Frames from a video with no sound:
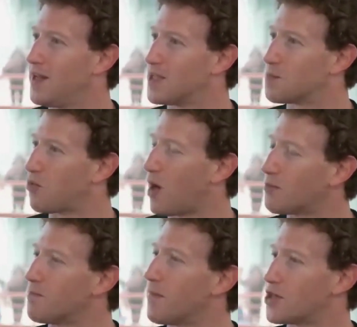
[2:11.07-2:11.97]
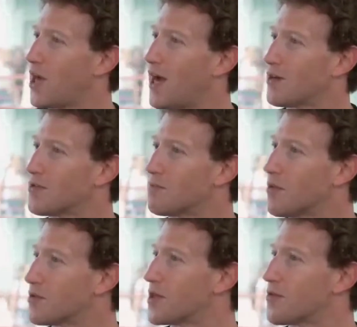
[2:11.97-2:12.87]
is probably much higher than
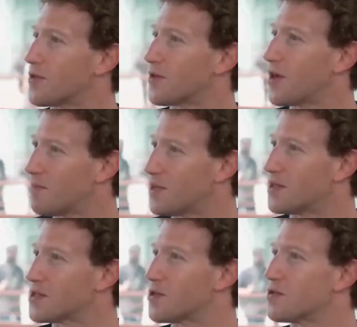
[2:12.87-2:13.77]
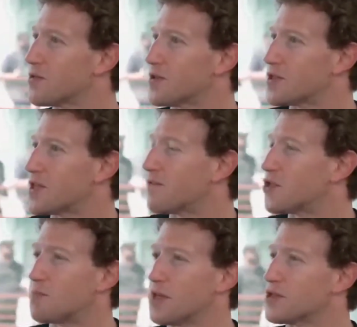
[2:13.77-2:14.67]
most other companies that are doing this stuff
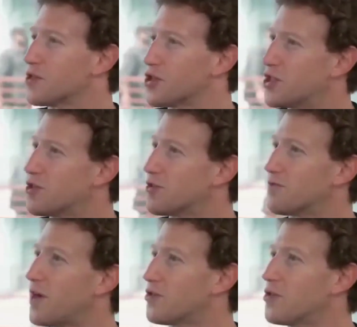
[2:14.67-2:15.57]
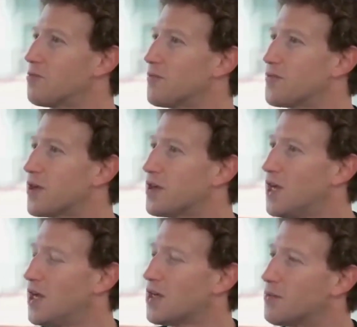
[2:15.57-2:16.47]
just because the sheer volume of the
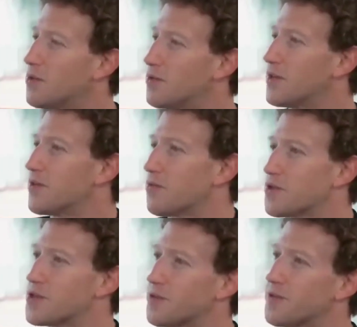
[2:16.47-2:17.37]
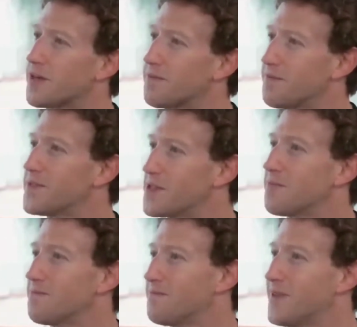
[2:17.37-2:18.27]
community that we're serving. Yeah. So.